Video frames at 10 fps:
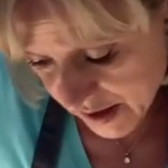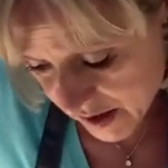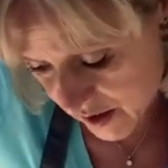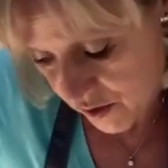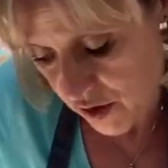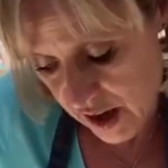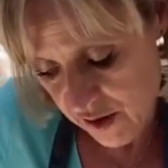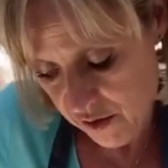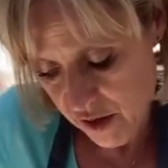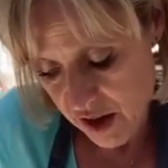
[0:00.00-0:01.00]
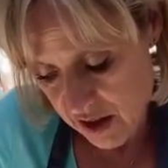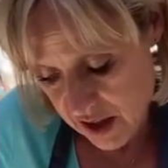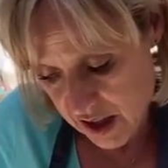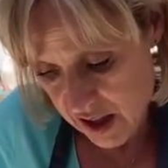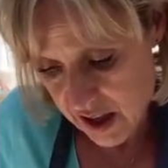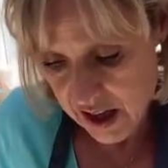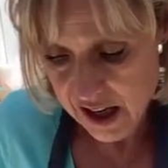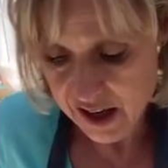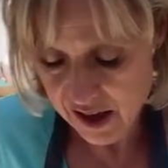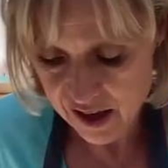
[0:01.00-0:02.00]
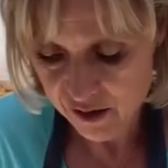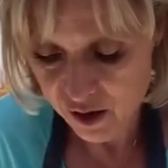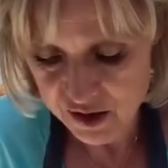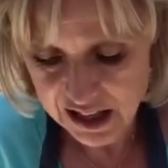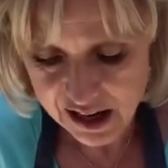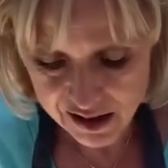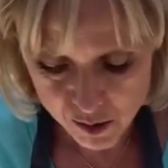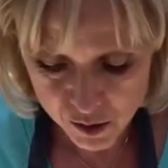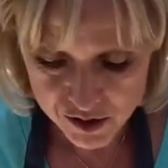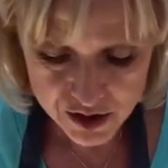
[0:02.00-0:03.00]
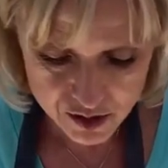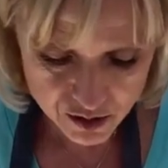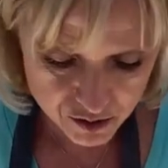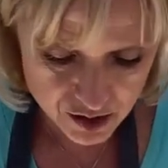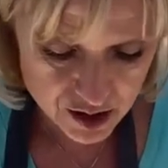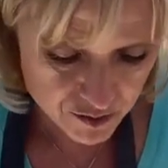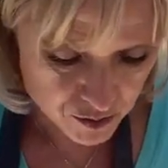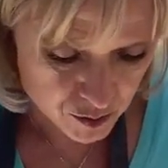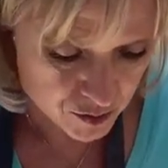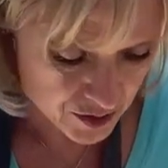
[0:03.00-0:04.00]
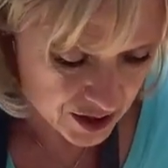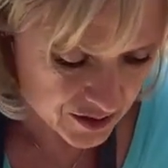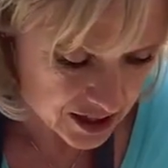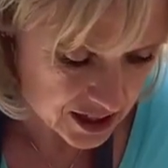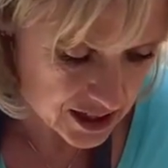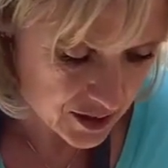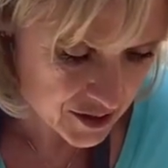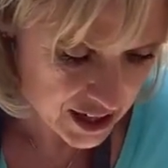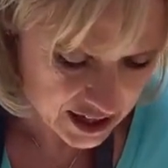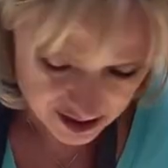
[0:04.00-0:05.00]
pieces of dried fruit. Lost count now. 1, 2, 3, 4, 5, 6, 7,